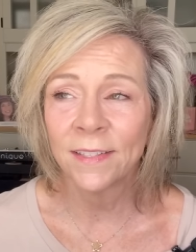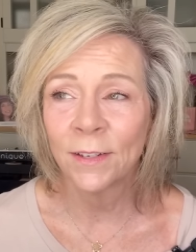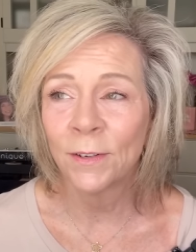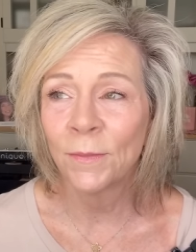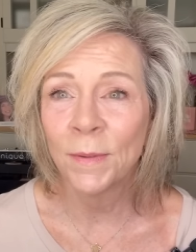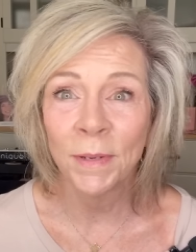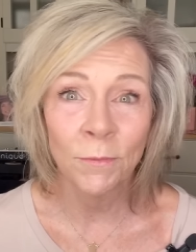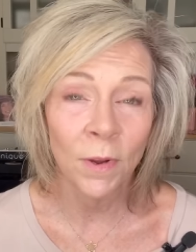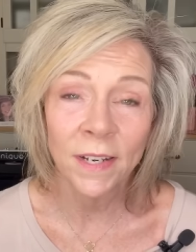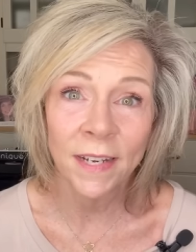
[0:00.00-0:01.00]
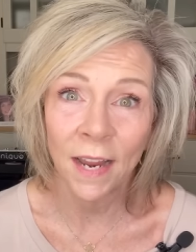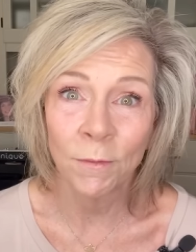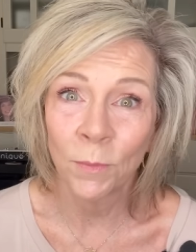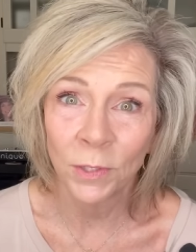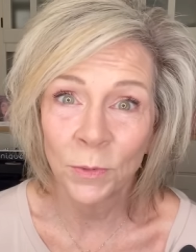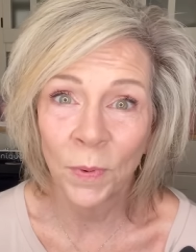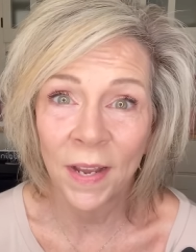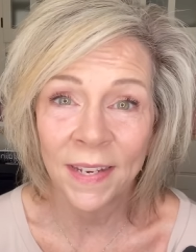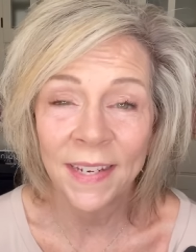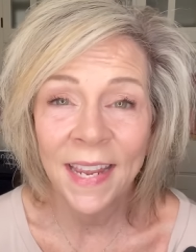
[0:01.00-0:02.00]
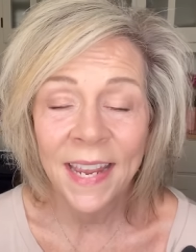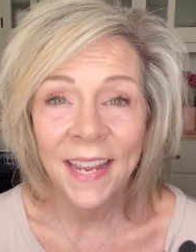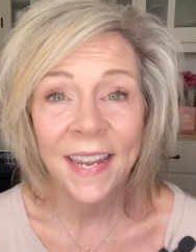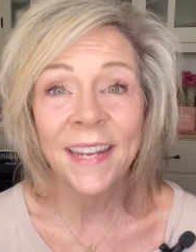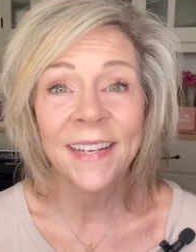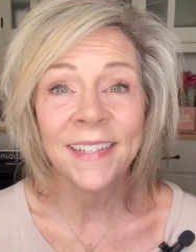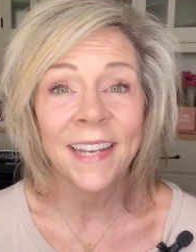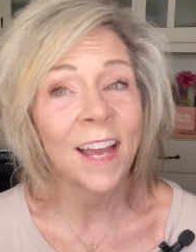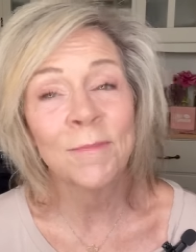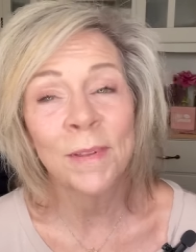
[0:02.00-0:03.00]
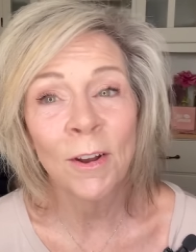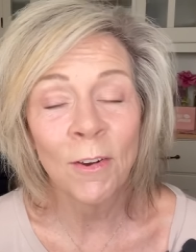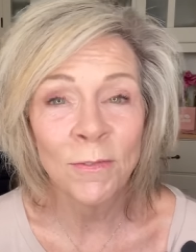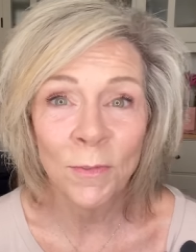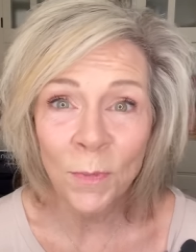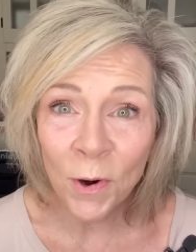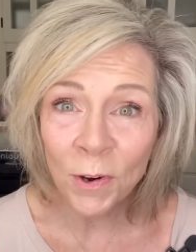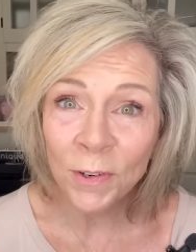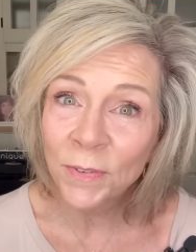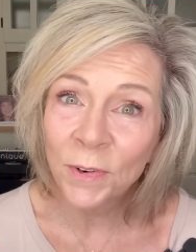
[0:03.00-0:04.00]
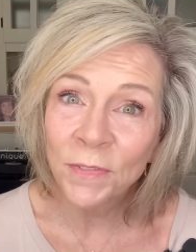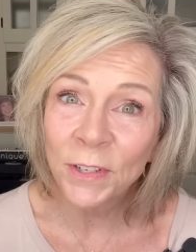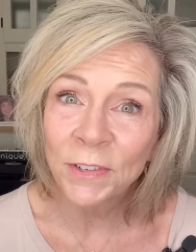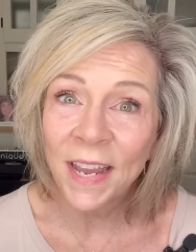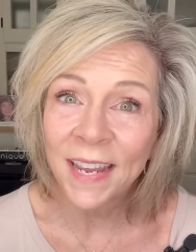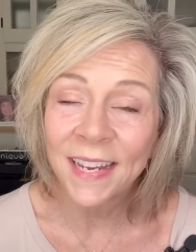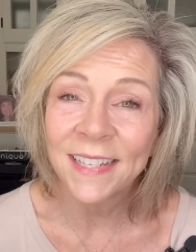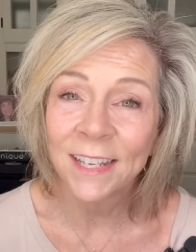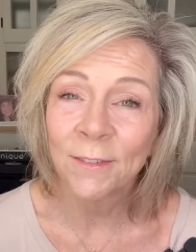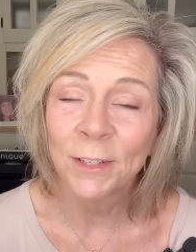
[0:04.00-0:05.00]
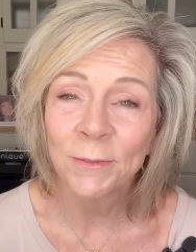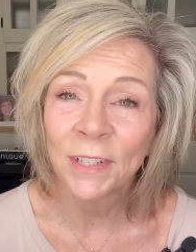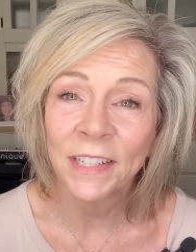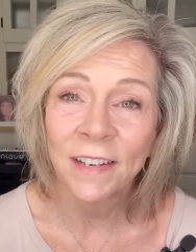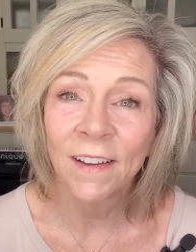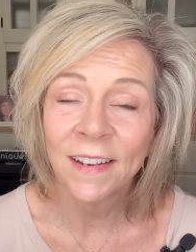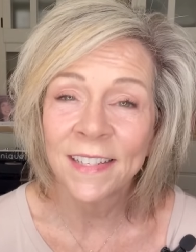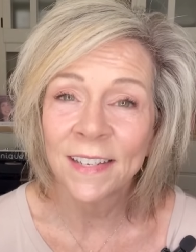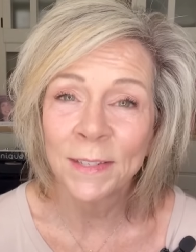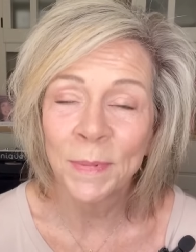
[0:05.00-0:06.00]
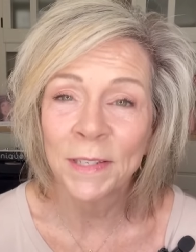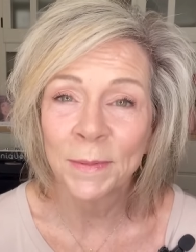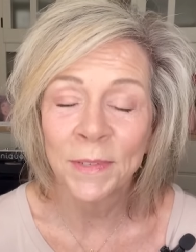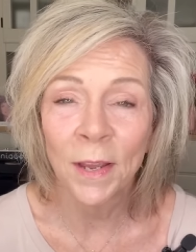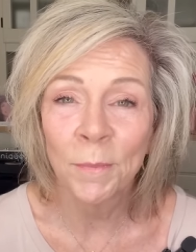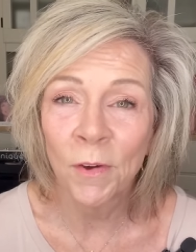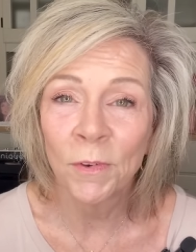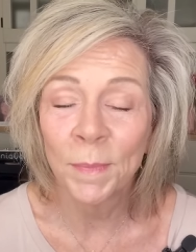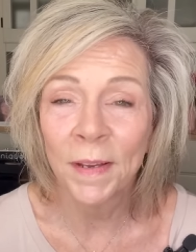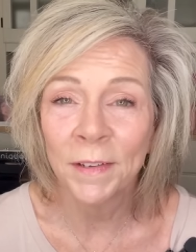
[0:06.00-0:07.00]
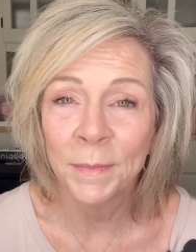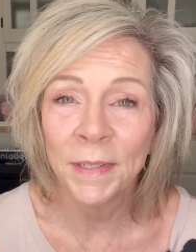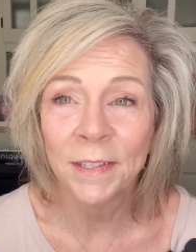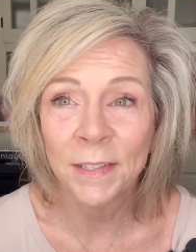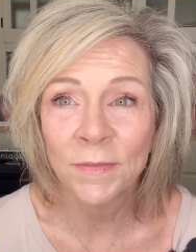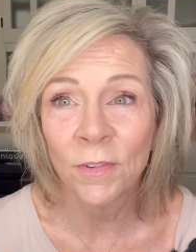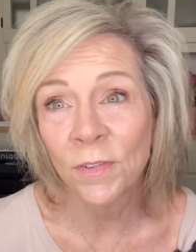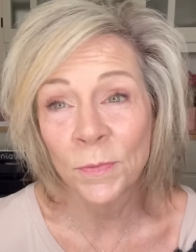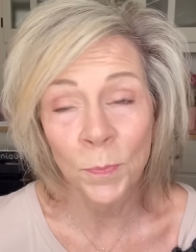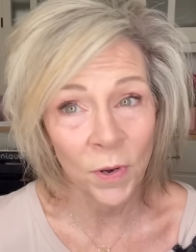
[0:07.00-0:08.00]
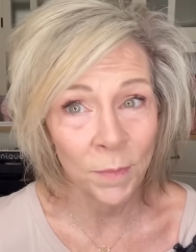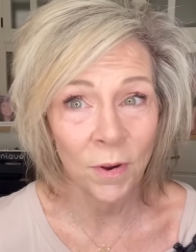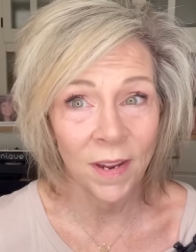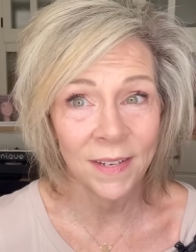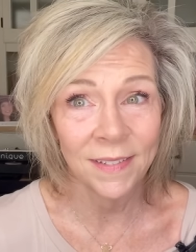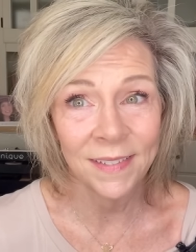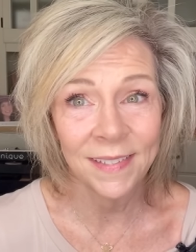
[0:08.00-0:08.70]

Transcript: So we've been running every which way. And I've been off of work for a few days. That was really nice. I spent some time off with my hubby. It's for spring break.